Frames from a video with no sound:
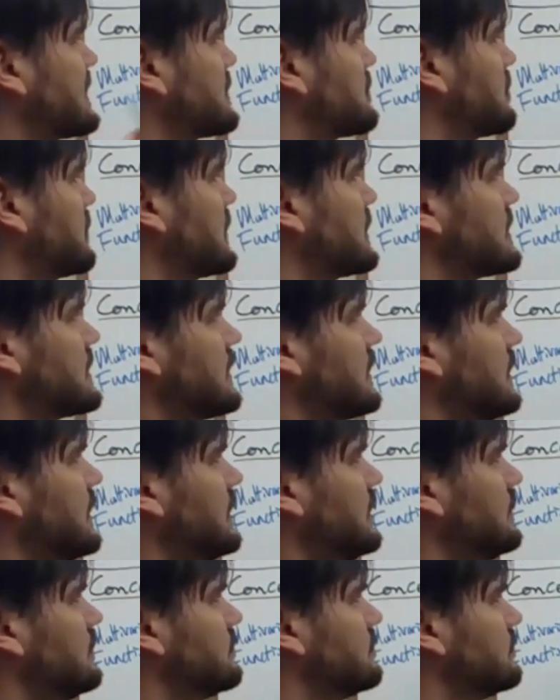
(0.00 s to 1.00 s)

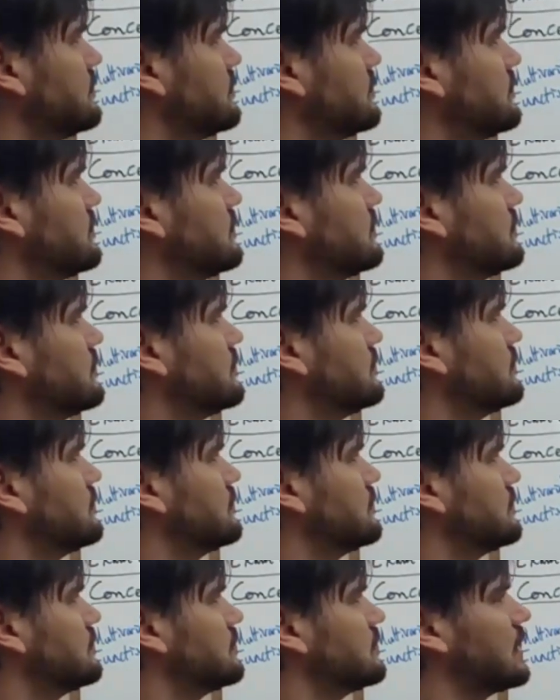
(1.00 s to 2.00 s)
explicitly,
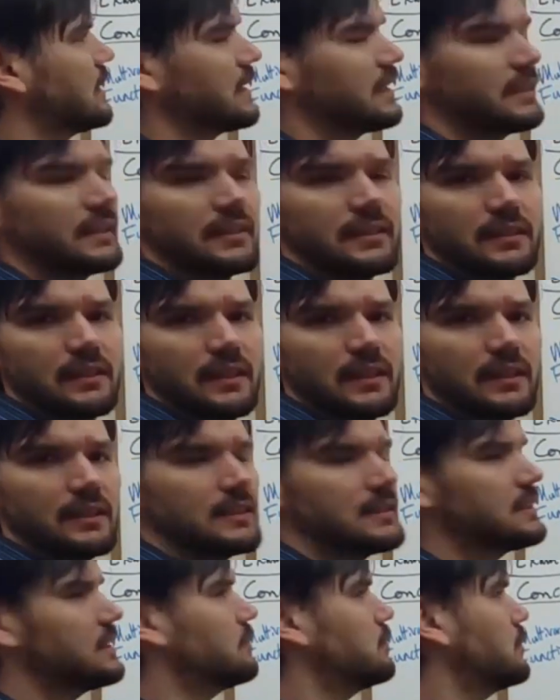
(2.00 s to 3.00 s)
like
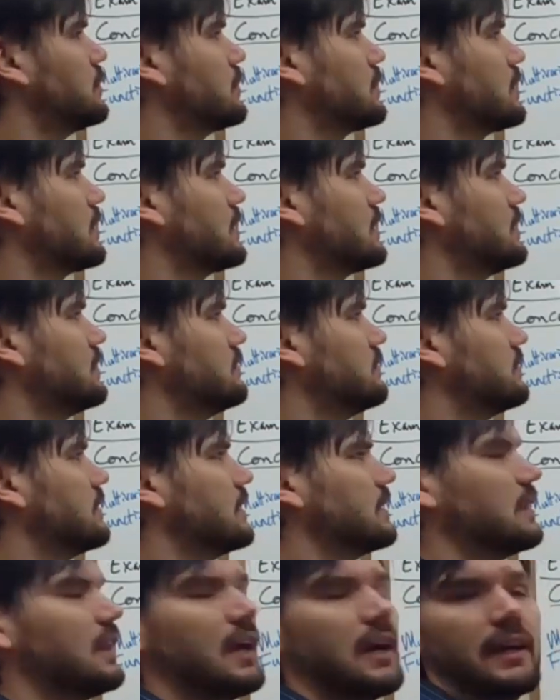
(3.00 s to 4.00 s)
a simple curve,
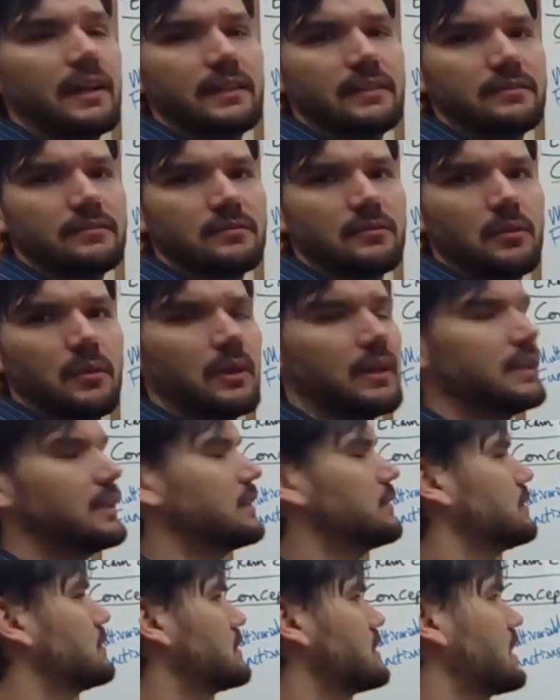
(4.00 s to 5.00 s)
a line, y
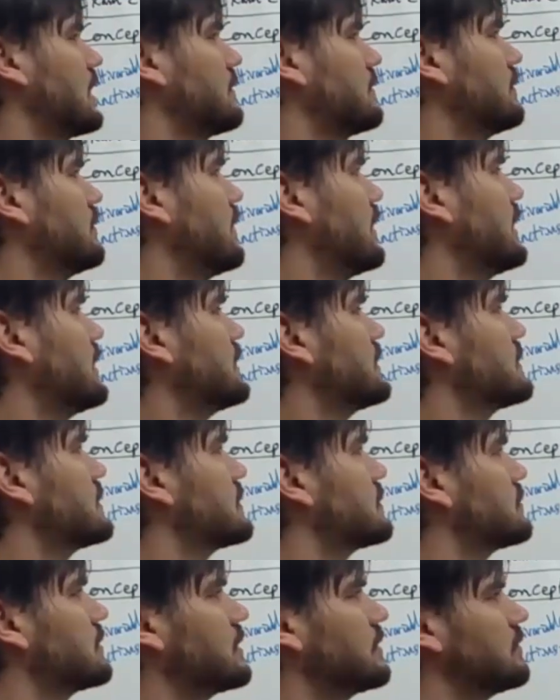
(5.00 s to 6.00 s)
equals f of
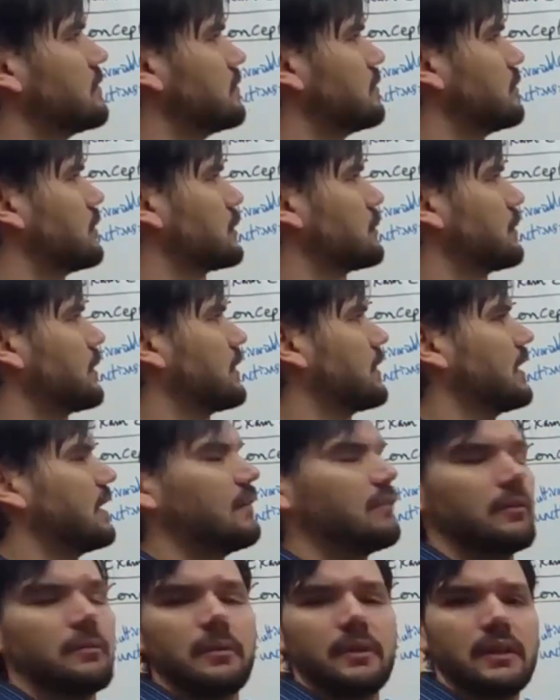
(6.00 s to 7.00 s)
x. We've worked with
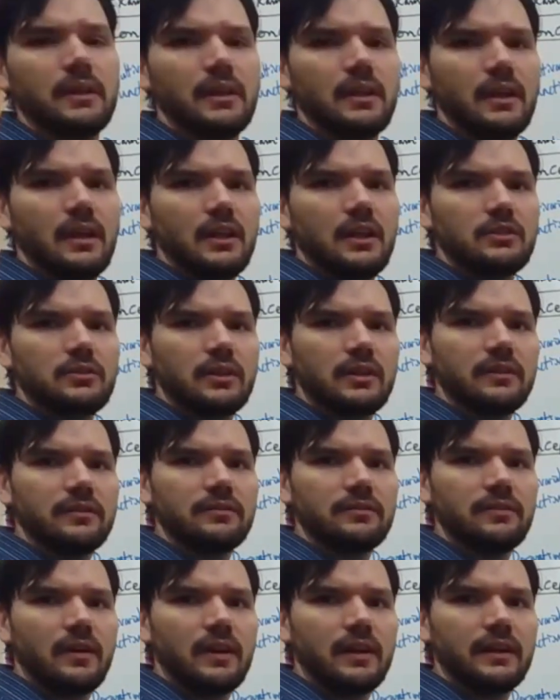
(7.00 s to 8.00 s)
that when we try to
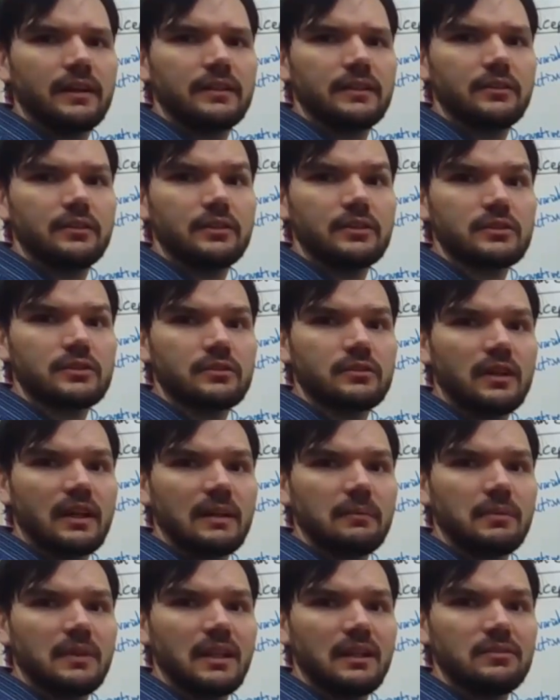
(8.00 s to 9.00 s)
find or
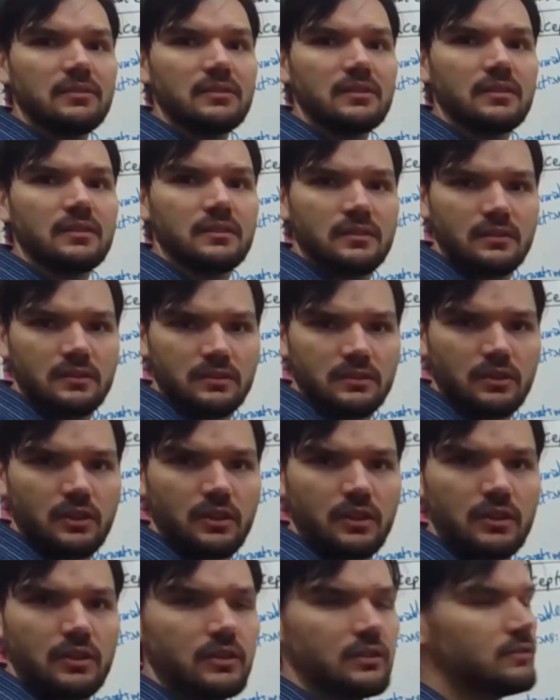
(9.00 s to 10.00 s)
describe level
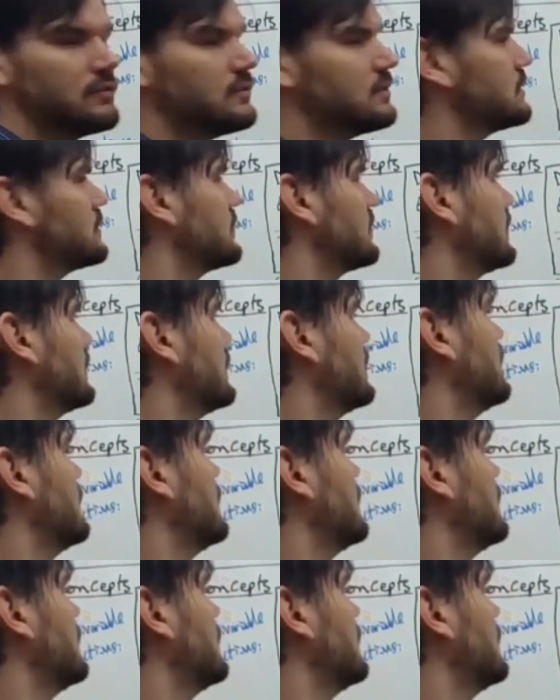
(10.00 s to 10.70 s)
curves.